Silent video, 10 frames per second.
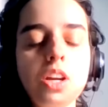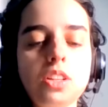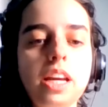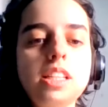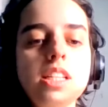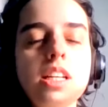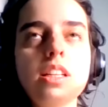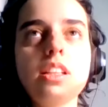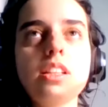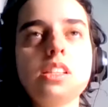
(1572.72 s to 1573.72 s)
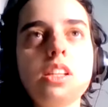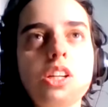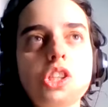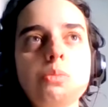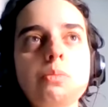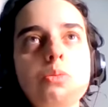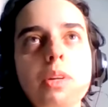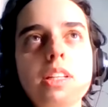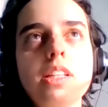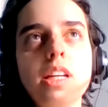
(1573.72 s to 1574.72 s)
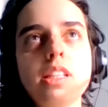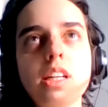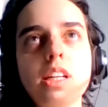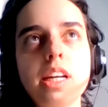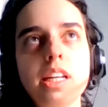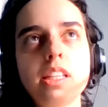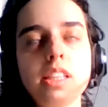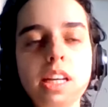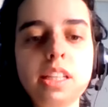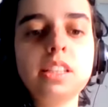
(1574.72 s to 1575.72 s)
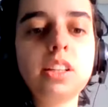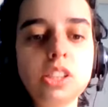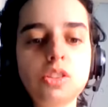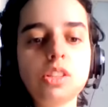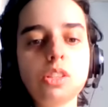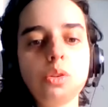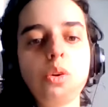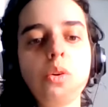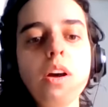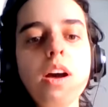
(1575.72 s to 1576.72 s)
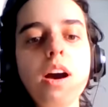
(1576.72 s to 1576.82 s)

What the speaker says: connecting the discussion between data and antitrust law,